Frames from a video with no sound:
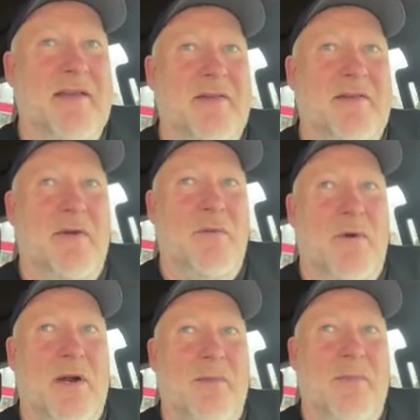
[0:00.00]
and you don't
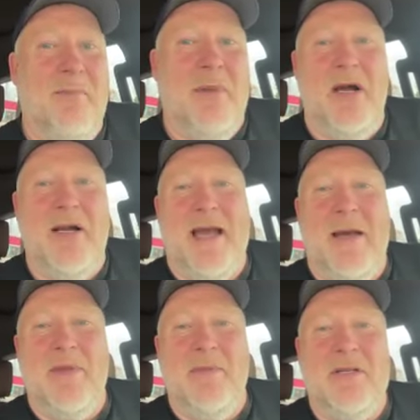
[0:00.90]
want to be bogged
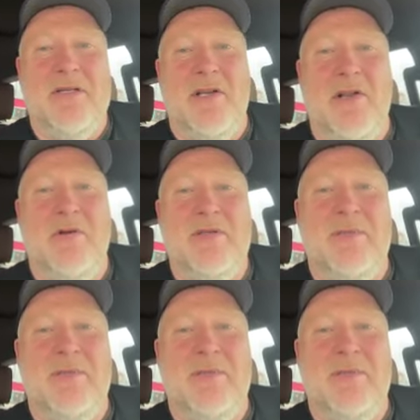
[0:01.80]
down with a bunch of clothes,